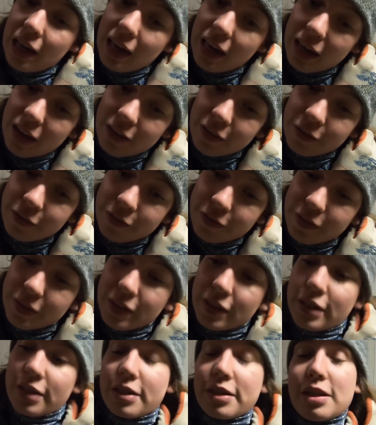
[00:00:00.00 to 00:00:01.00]
if
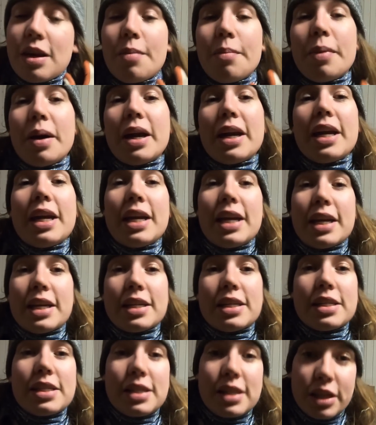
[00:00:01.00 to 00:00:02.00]
somebody
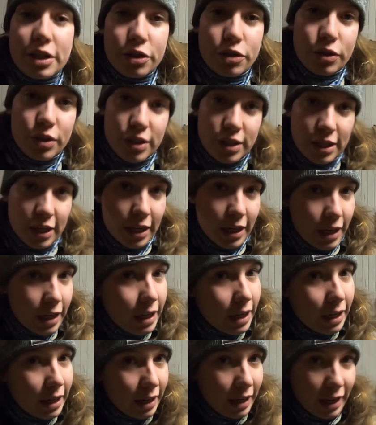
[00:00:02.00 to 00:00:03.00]
is
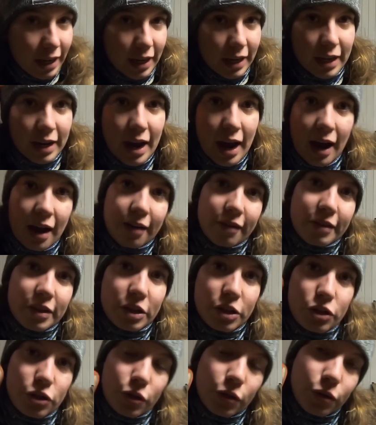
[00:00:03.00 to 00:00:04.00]
interested in
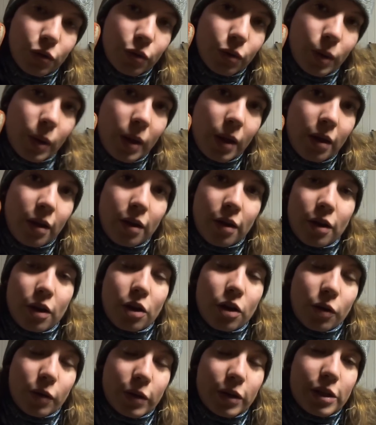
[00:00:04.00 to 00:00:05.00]
having two
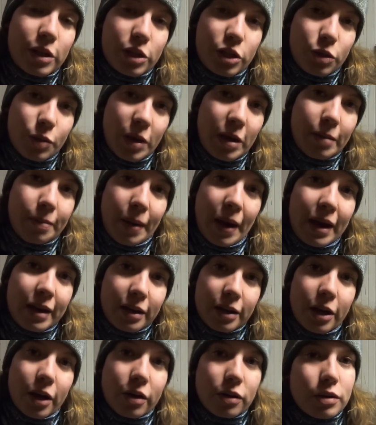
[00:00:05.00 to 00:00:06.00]
really sweet
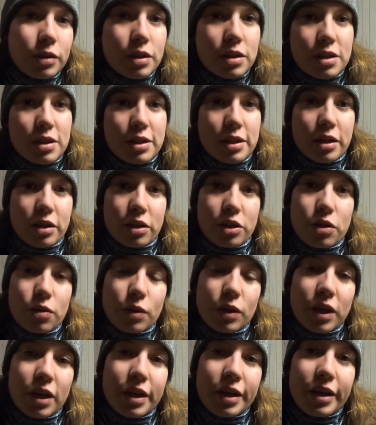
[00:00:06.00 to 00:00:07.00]
pet goats, you
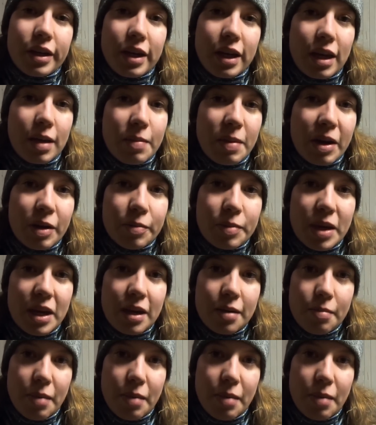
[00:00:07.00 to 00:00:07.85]
can email me.